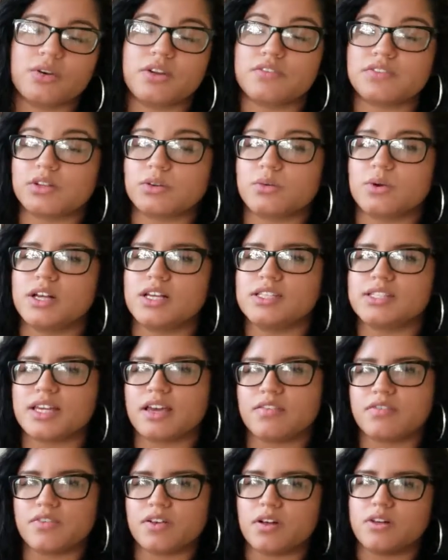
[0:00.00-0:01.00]
or if there was,
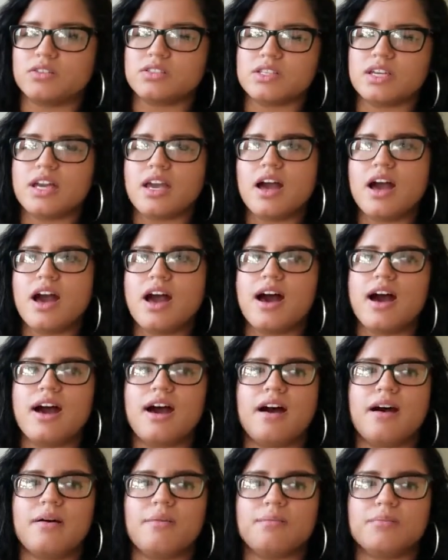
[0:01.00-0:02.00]
I felt
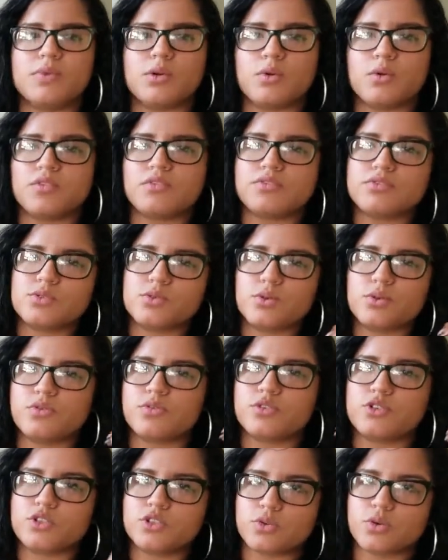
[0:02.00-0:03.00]
um, there were sort of
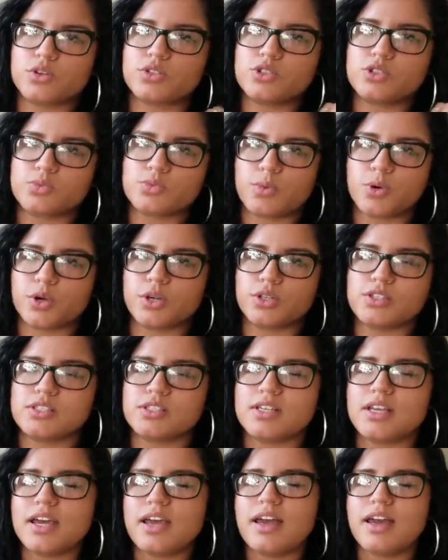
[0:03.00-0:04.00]
for short spurts.
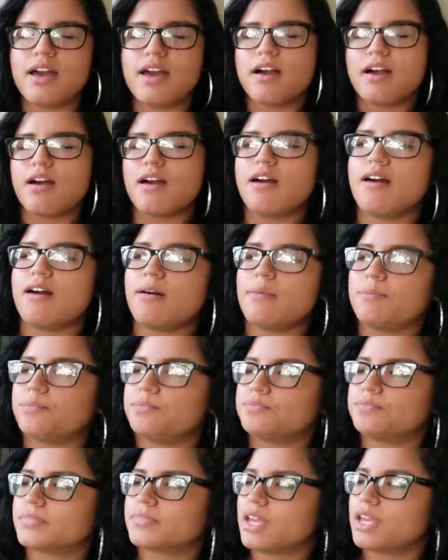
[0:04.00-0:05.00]
Um,
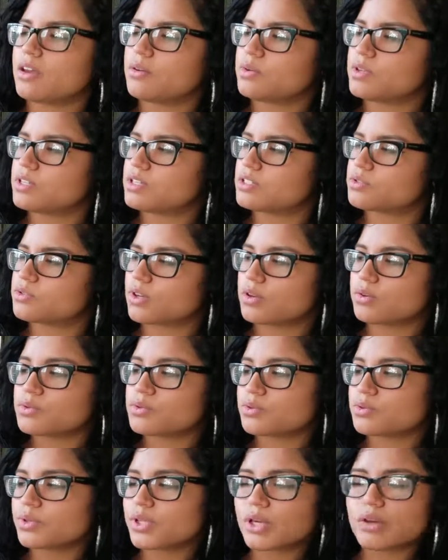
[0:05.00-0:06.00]
it was it was
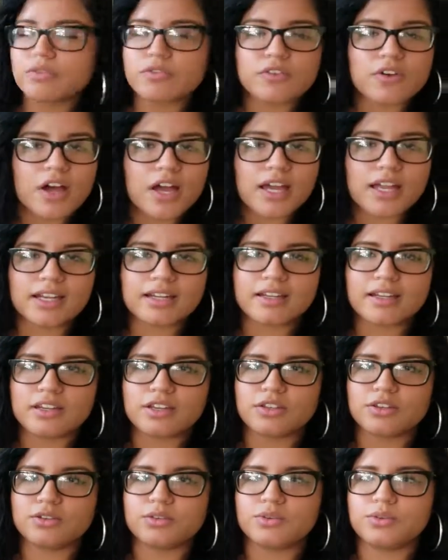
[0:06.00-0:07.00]
really fun.
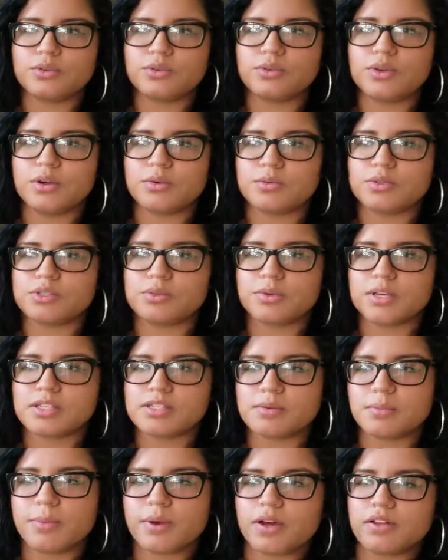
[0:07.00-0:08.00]
You it was
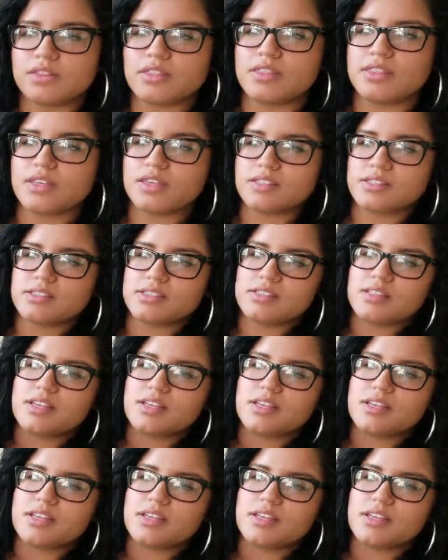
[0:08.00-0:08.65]
it's about this